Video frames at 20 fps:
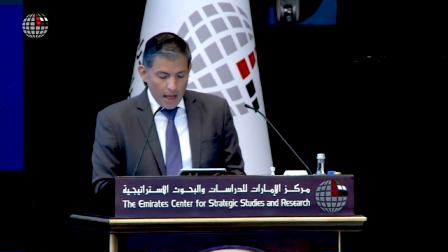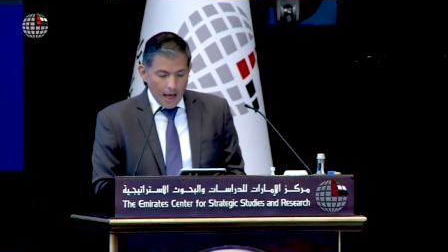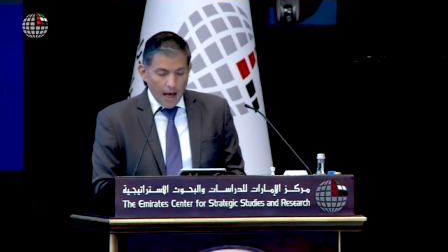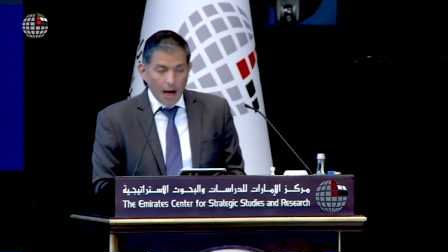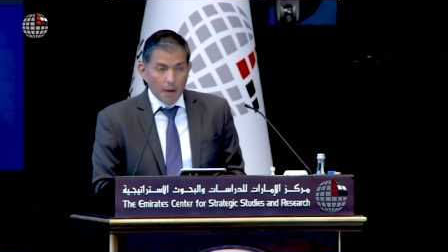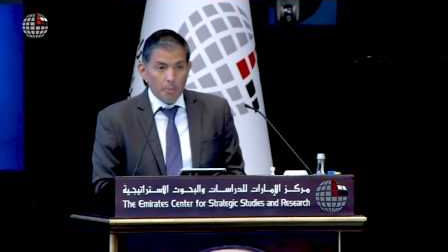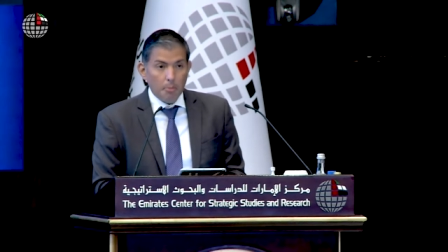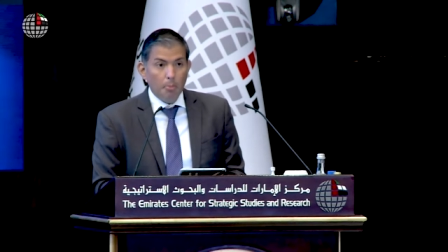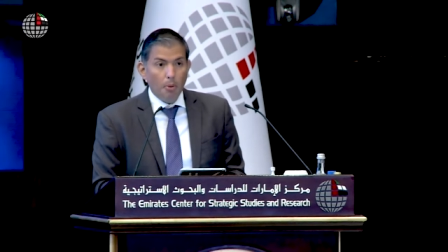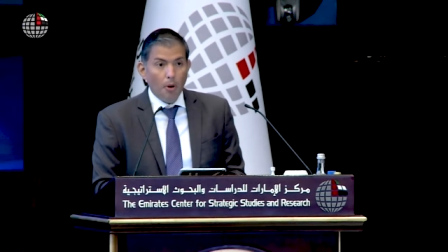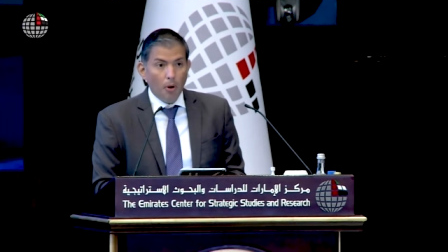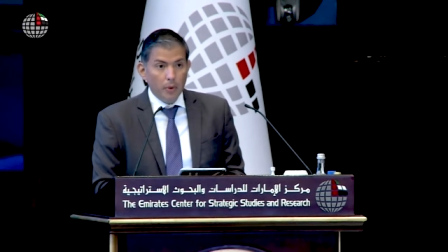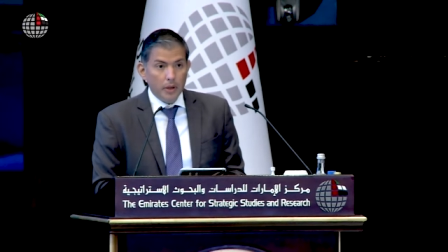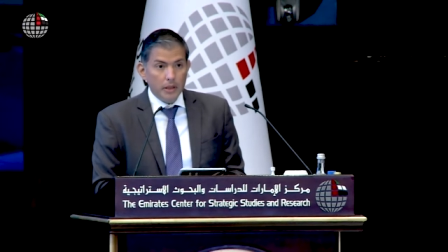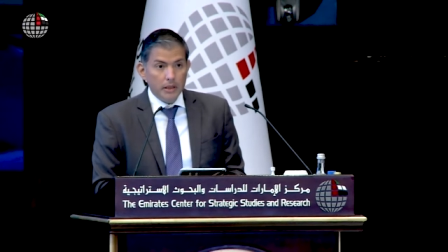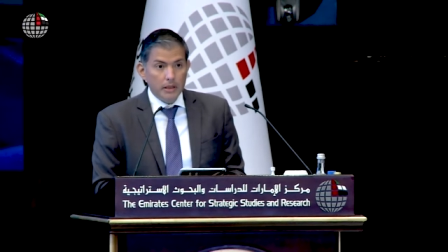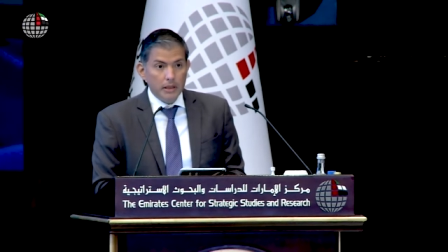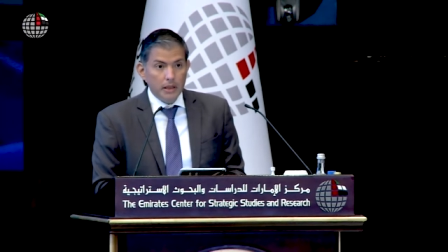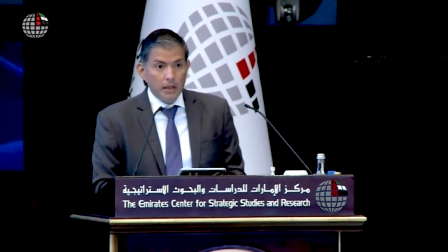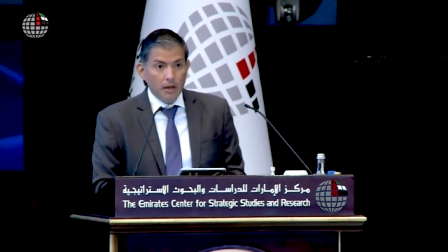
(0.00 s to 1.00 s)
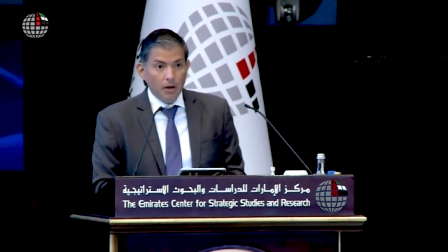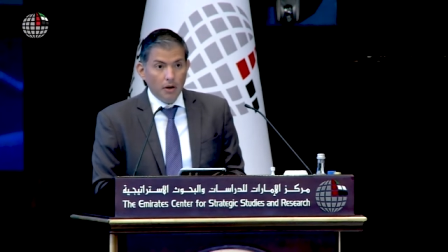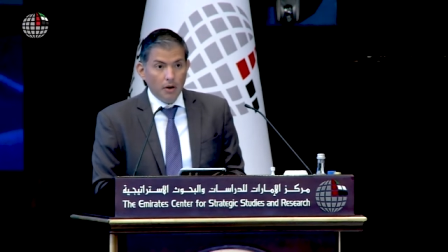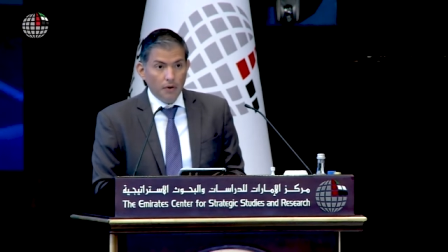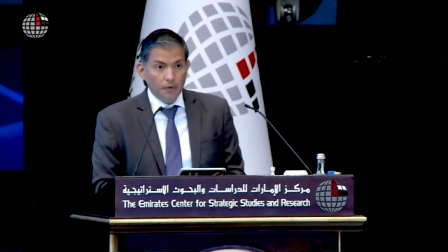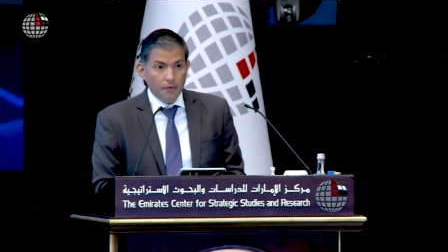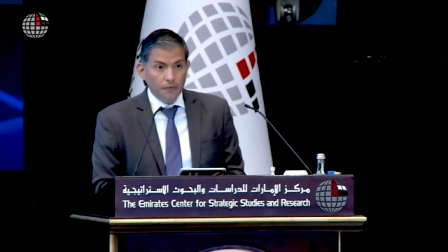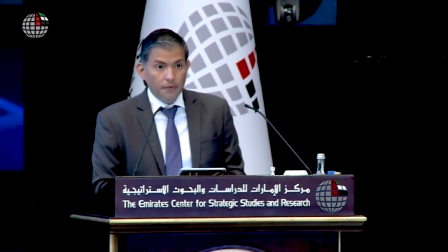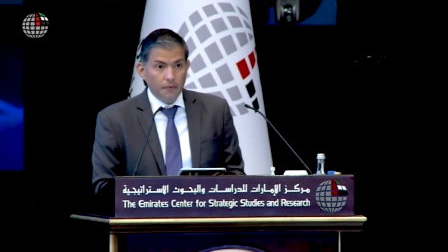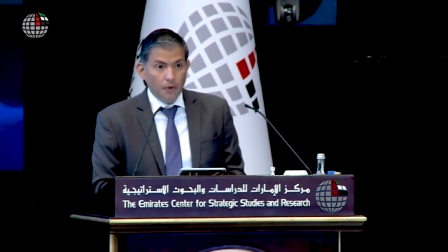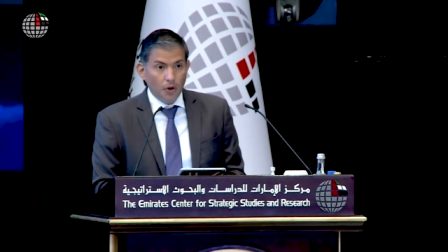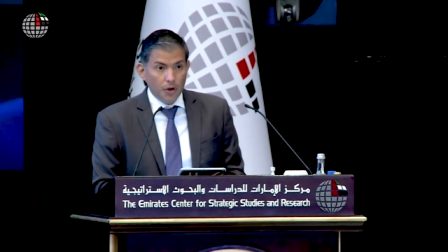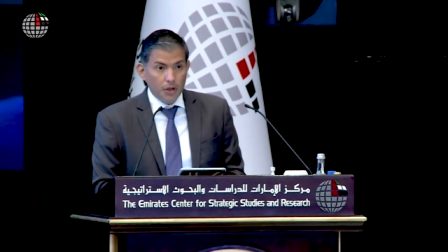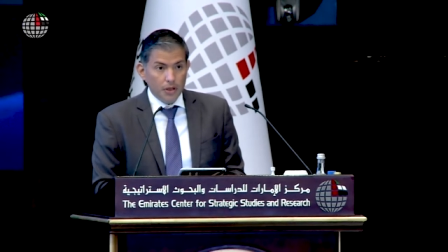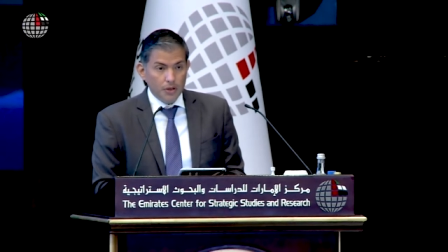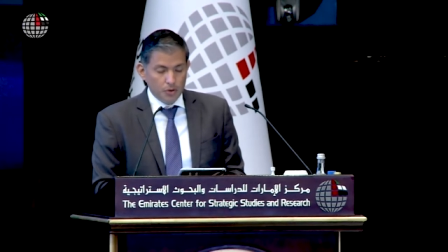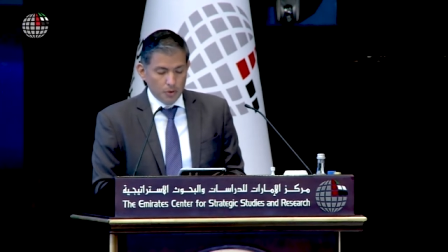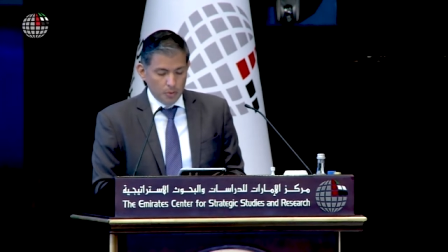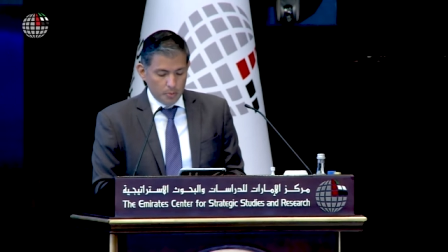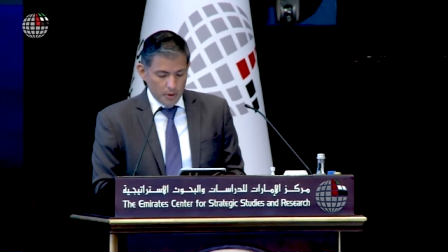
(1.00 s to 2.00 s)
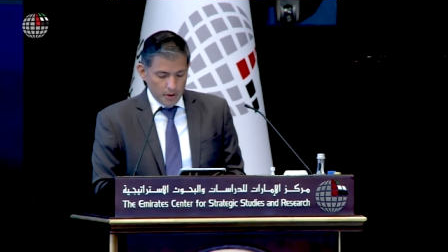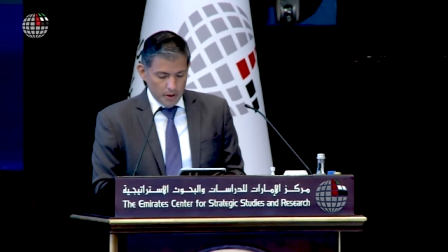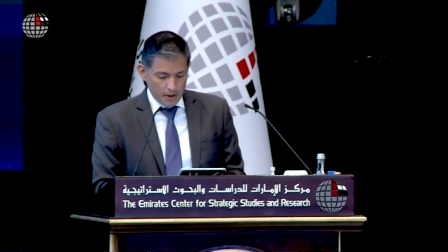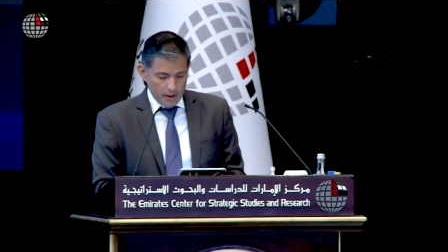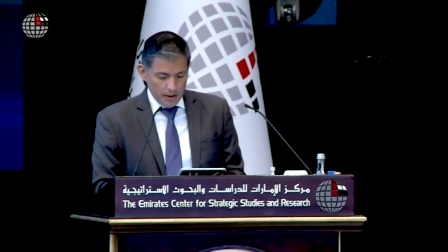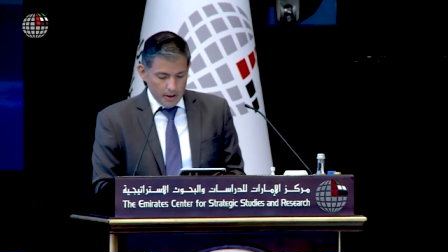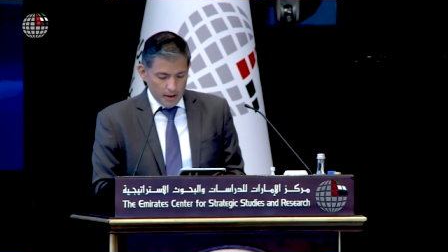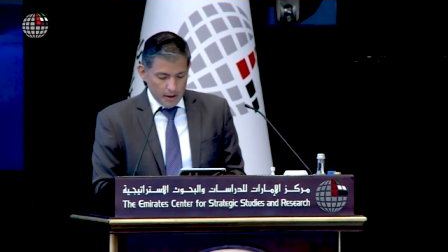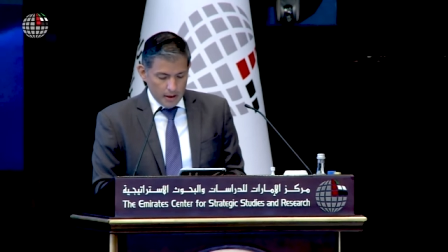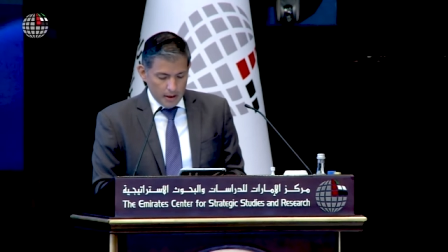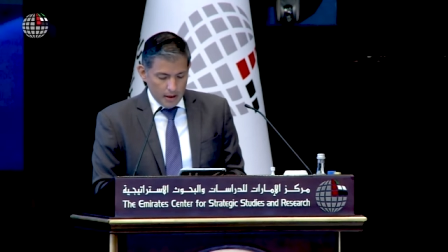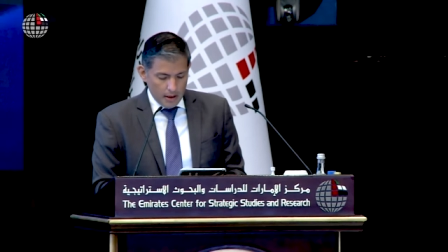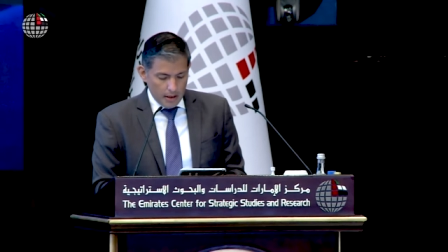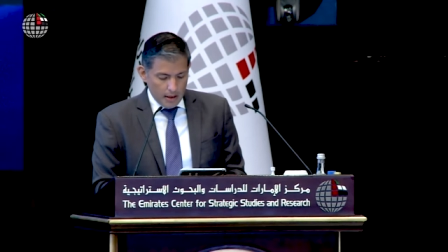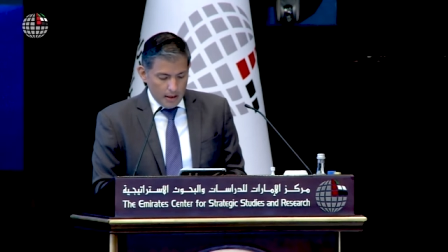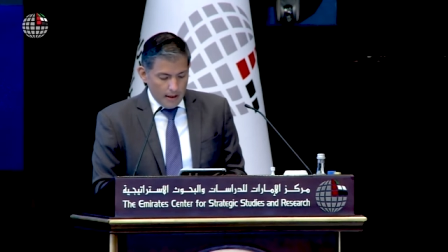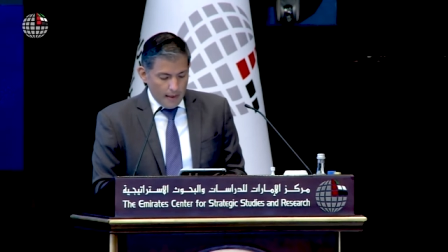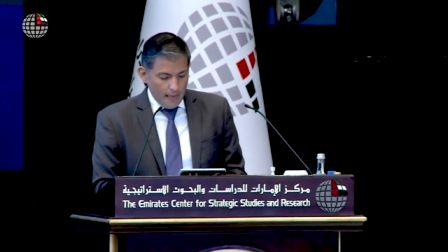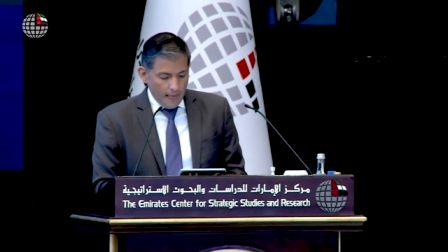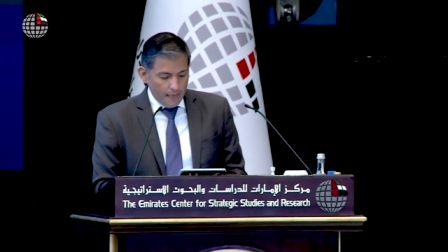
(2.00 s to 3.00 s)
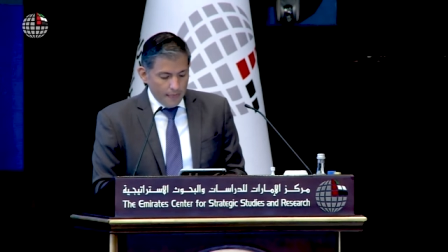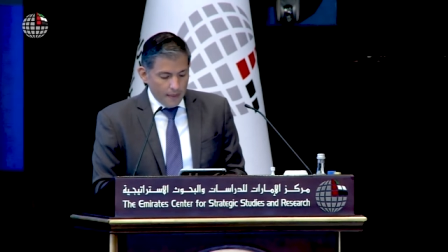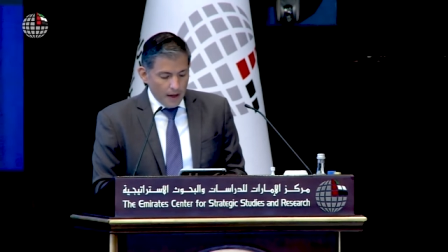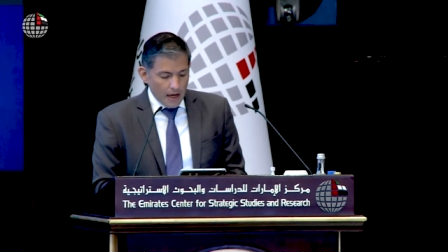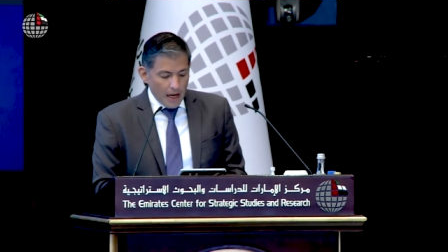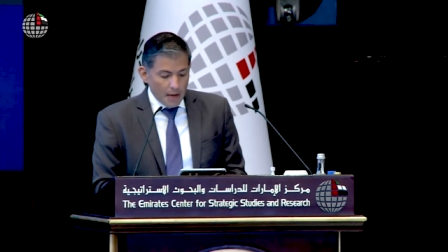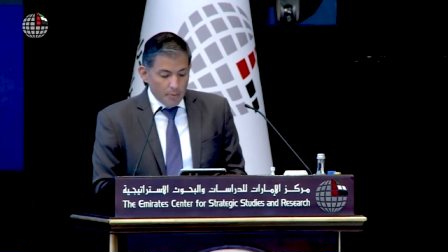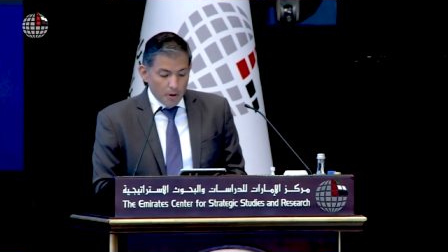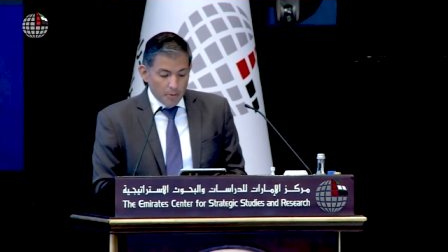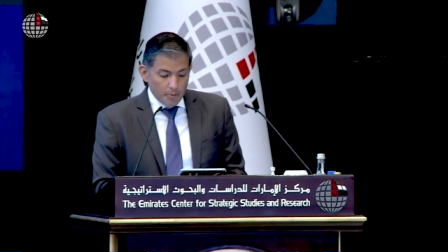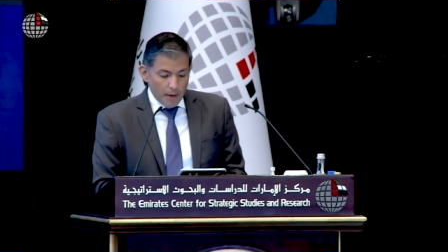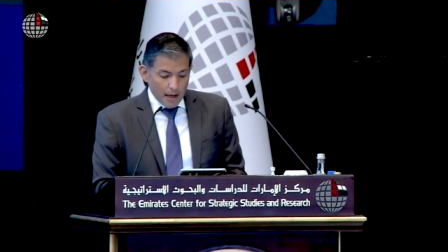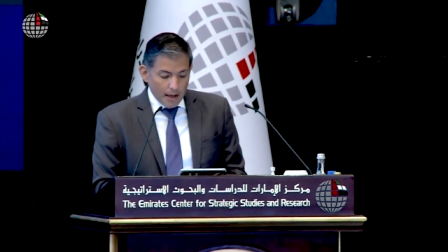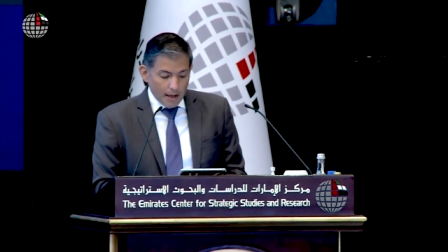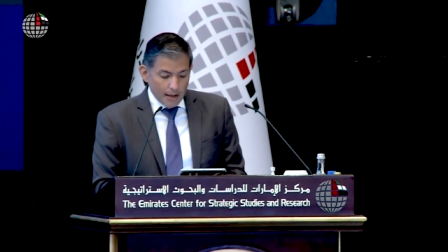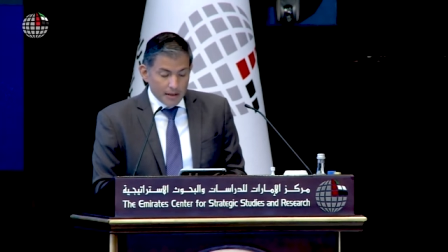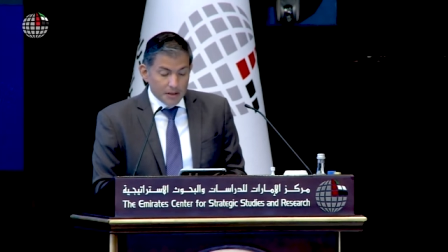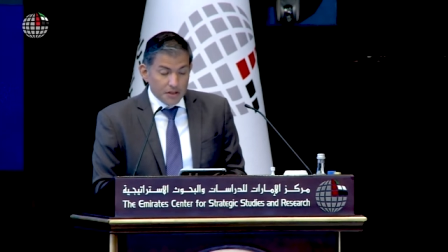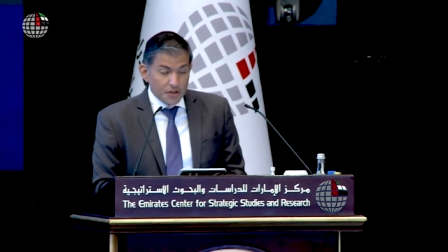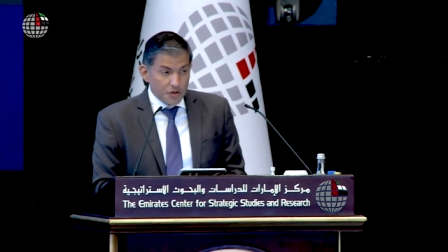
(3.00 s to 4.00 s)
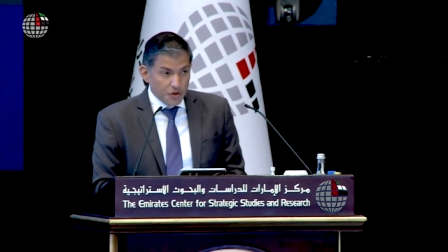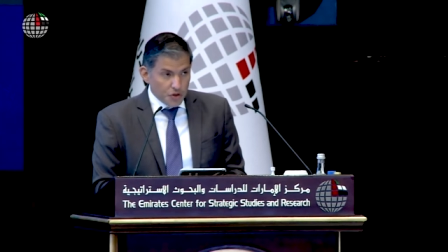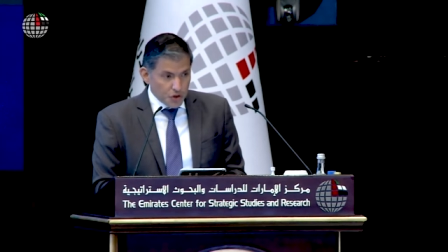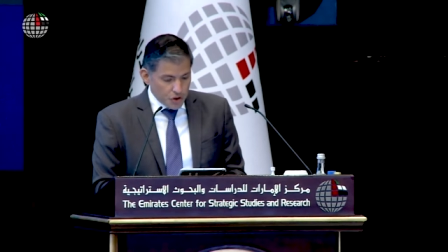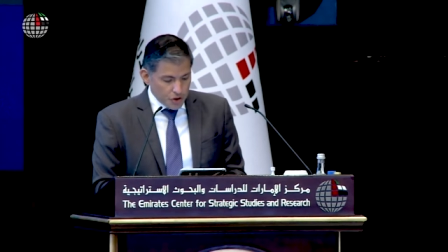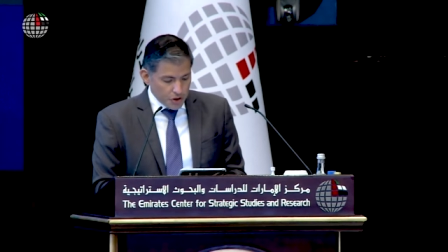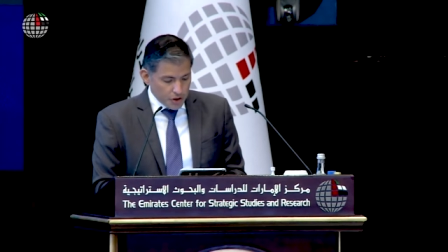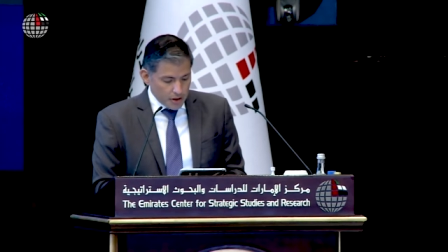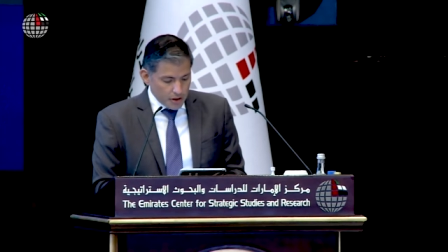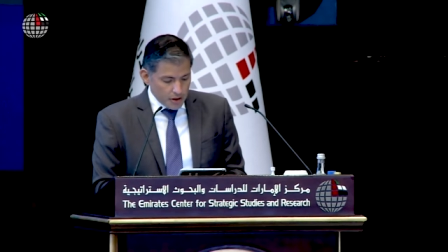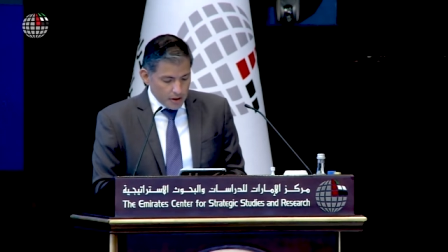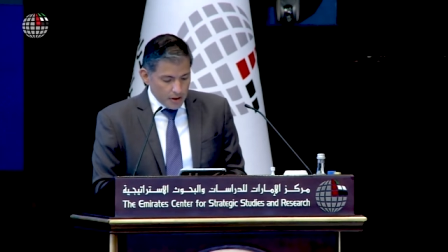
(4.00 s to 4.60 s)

and poverty of 42%. The labor market is rigid,